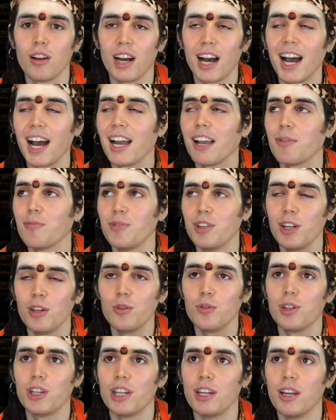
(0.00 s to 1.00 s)
I am
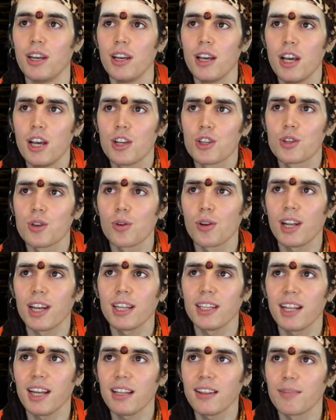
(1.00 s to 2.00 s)
deluded. So
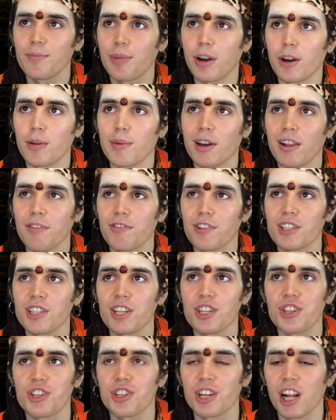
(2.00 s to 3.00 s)
like that,
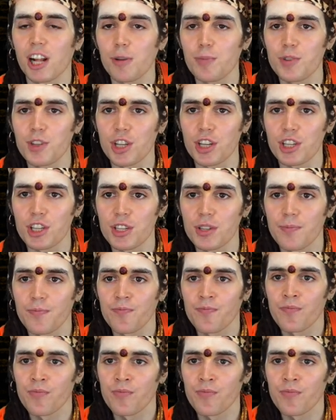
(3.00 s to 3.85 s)
paramanifestation helps us.